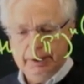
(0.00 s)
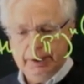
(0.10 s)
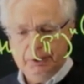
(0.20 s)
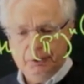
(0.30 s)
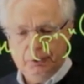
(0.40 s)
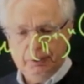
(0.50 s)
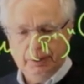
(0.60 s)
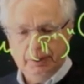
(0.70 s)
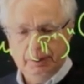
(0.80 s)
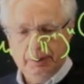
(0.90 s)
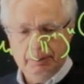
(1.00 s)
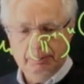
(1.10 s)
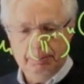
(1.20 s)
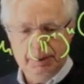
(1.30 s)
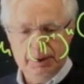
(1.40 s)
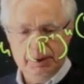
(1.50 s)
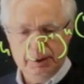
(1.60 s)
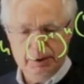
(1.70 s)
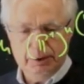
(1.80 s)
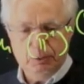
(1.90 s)
x be
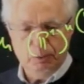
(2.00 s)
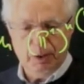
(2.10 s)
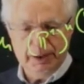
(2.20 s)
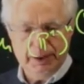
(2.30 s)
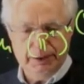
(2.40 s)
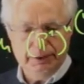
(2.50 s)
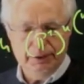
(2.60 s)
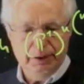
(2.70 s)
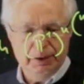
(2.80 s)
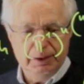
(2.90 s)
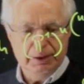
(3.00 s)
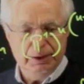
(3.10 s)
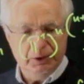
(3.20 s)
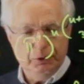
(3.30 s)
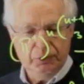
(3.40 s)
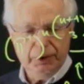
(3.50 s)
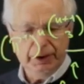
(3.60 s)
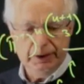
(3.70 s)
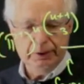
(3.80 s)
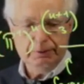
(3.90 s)
in yn a
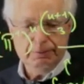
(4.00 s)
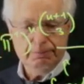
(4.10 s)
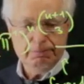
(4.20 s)
string